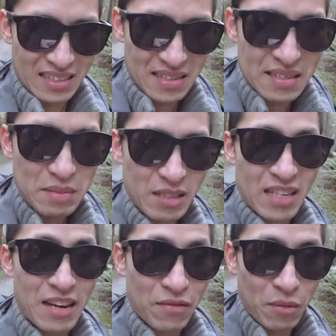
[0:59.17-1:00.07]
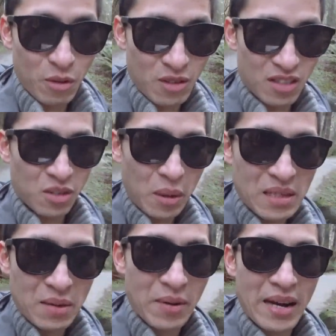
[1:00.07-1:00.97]
It seems like today, from most of the
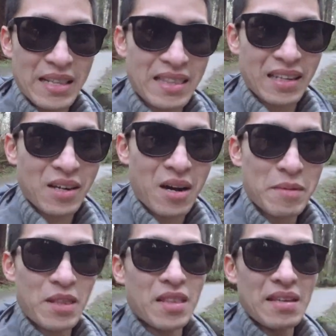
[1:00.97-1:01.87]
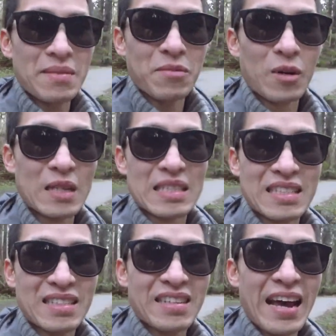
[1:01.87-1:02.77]
stories I read, the common theme was
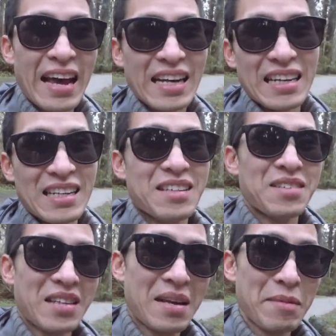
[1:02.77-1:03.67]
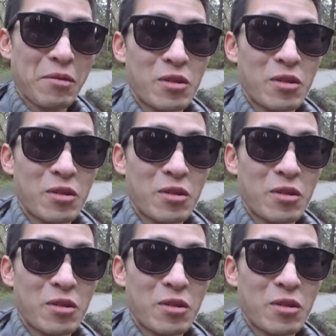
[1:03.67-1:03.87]
tech and entertainment